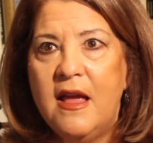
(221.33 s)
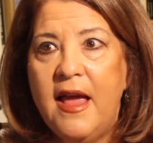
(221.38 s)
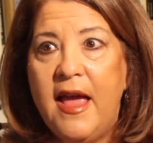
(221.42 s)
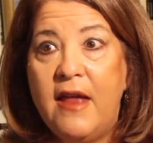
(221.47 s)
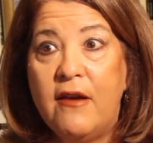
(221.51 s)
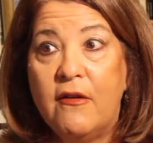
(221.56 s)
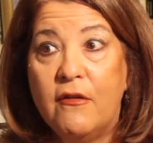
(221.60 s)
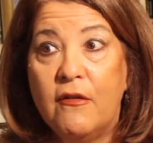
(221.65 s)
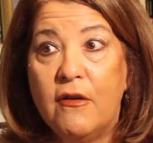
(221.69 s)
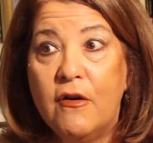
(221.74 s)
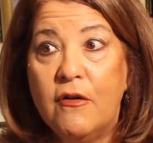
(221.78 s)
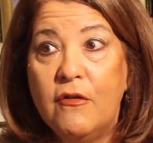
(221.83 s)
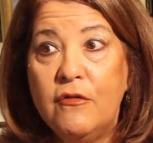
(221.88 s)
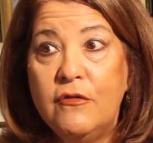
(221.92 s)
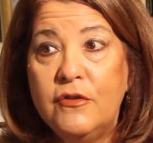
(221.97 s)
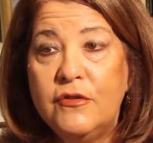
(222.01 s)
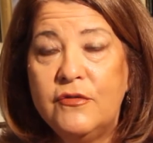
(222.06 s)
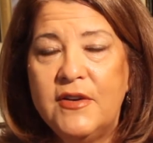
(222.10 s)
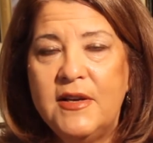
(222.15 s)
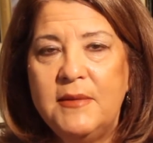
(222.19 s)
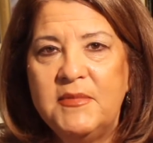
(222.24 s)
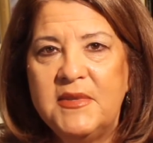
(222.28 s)
and our own
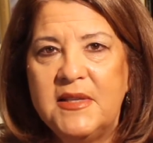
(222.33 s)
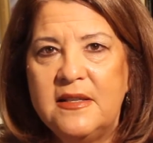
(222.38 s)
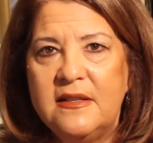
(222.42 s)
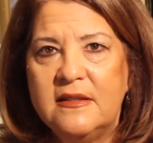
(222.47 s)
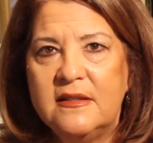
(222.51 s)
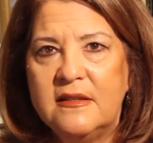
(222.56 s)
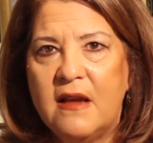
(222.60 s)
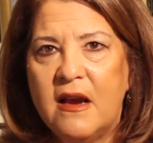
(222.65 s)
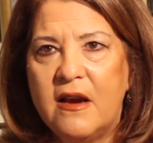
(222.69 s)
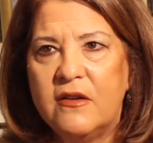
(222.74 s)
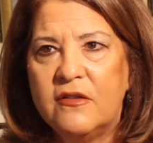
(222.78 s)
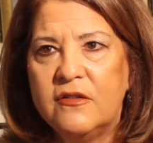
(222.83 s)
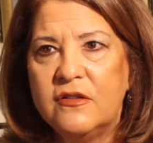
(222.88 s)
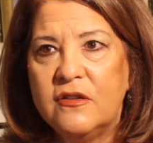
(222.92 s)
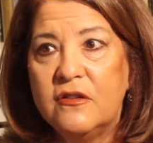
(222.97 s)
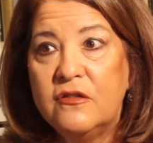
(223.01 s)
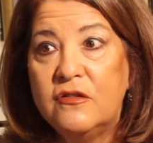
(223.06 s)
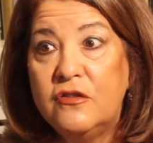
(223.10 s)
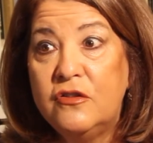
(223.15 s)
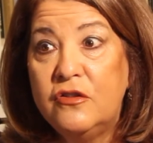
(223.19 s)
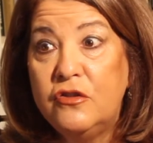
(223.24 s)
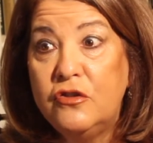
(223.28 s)
dreams and
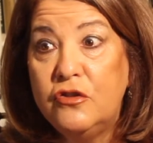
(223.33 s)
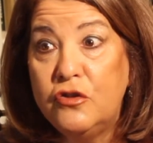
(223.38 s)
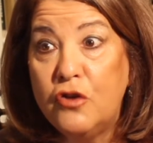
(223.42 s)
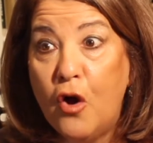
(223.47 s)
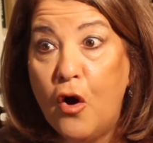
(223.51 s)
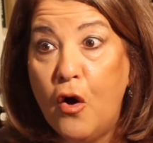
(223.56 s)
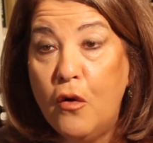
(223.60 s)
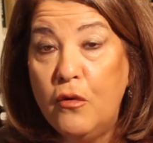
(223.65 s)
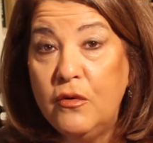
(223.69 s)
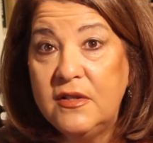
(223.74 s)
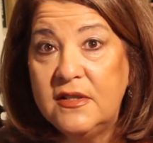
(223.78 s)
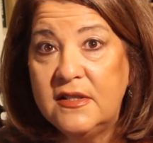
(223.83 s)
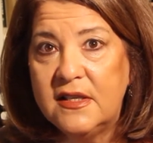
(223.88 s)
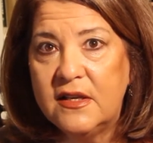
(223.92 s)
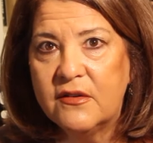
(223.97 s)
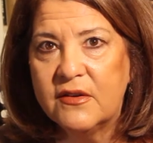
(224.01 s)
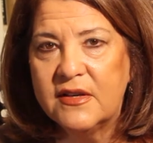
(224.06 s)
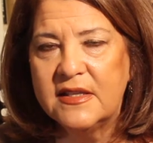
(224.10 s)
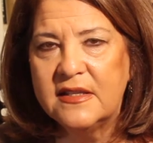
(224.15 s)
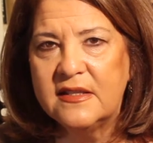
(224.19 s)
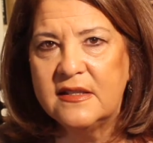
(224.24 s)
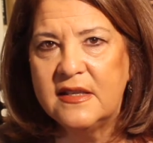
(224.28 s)
desires so
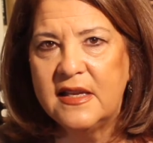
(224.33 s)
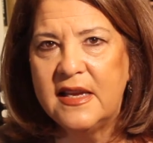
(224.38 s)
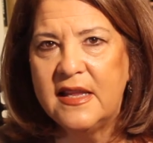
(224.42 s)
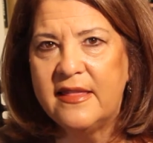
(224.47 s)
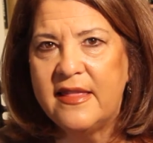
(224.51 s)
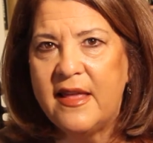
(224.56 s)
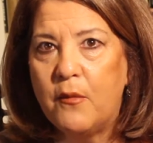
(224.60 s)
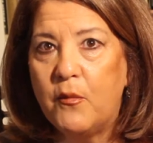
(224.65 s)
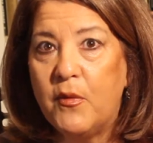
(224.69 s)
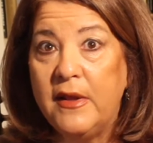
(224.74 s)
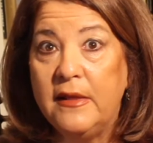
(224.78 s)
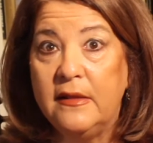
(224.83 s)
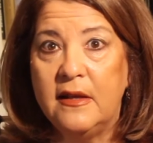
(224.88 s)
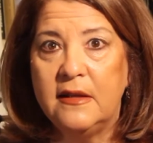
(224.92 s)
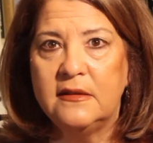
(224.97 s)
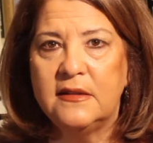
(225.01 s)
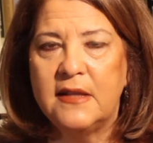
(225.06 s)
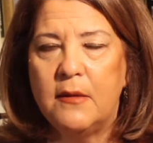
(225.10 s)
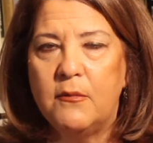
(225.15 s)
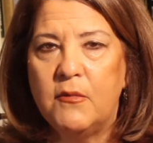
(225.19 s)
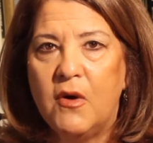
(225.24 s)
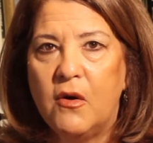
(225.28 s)
seriously that we
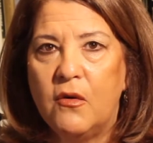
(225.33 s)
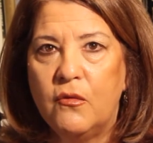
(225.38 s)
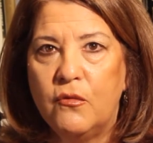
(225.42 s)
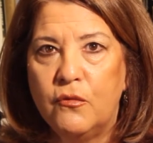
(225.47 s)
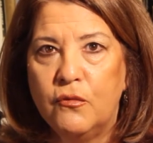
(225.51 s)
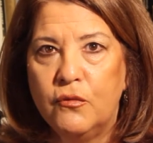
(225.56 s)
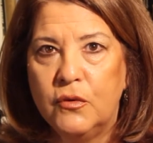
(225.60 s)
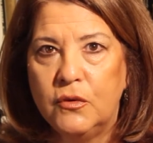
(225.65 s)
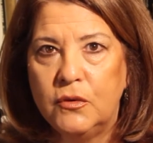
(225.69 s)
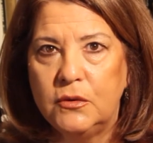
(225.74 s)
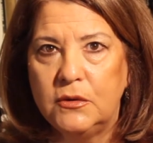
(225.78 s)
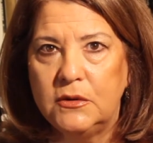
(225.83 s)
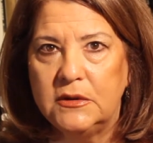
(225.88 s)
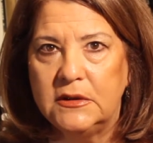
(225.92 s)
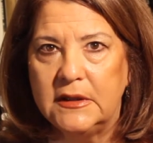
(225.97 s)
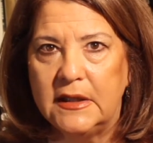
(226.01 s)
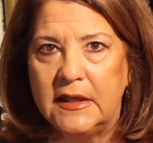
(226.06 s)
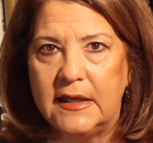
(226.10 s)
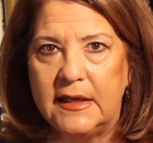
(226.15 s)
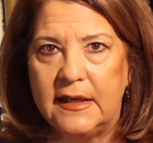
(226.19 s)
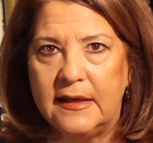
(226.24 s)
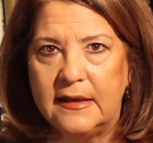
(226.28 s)
let them
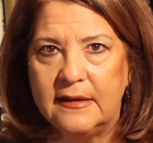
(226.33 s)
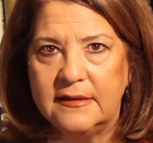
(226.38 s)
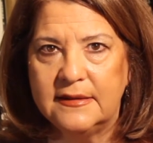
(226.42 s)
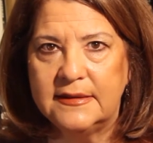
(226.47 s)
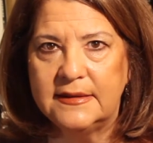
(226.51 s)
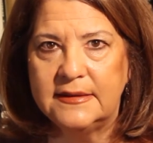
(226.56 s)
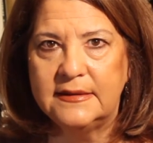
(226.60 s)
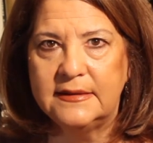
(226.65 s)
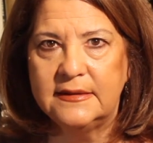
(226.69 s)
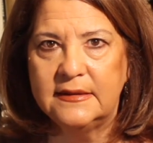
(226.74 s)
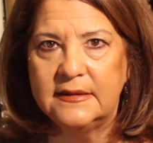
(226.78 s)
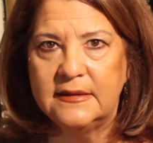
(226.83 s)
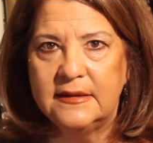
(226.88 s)
rule us.